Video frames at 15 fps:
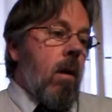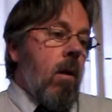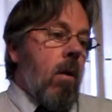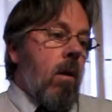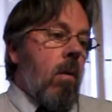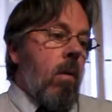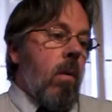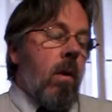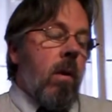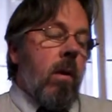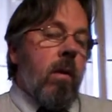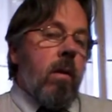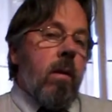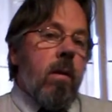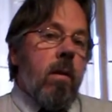You
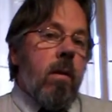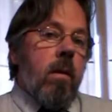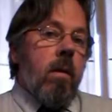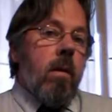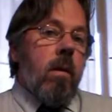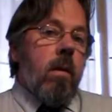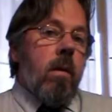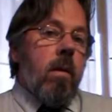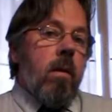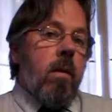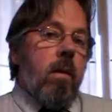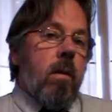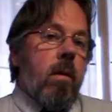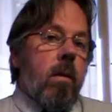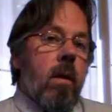will
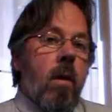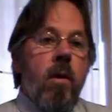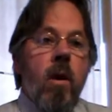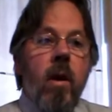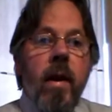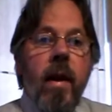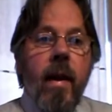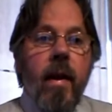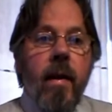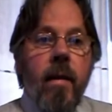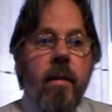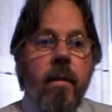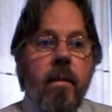go on holiday.